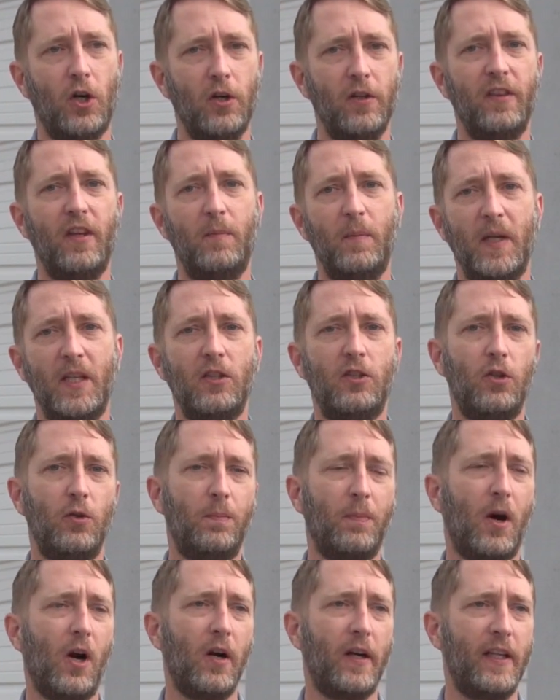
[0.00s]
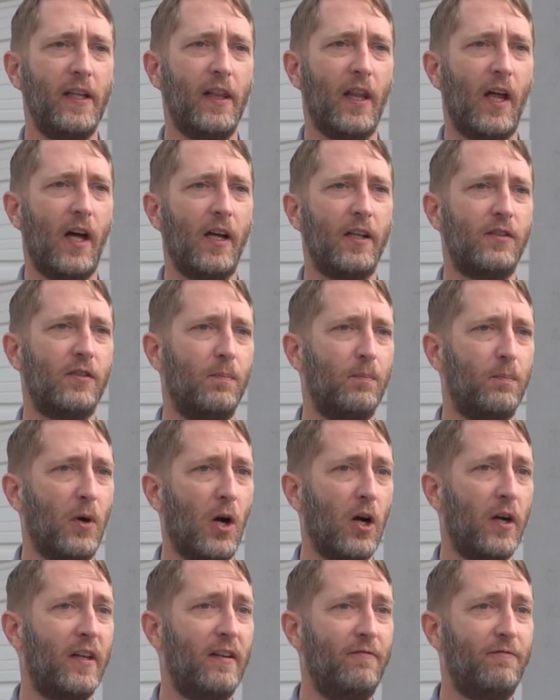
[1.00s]
turn them into parking lots and
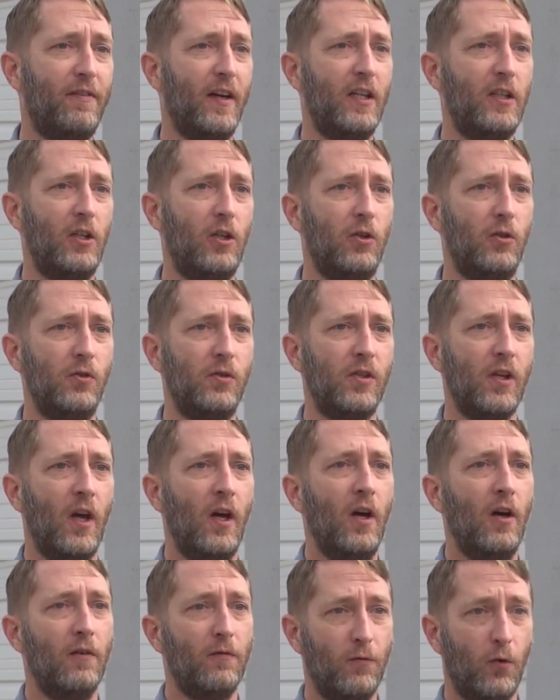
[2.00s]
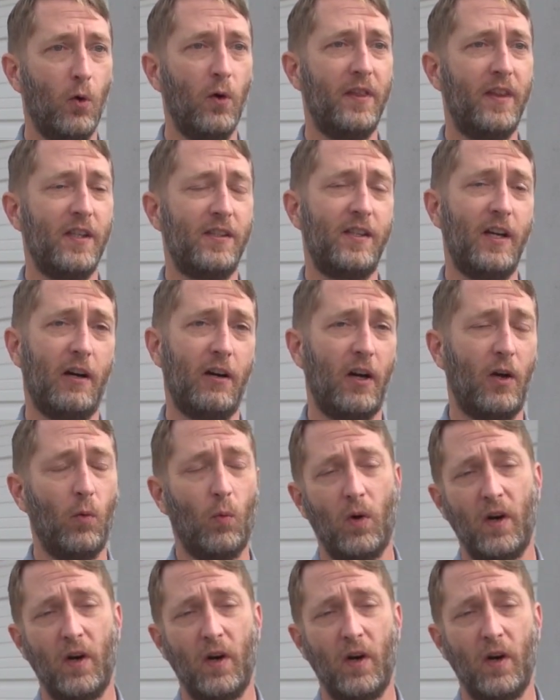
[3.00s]
parking venues for this area.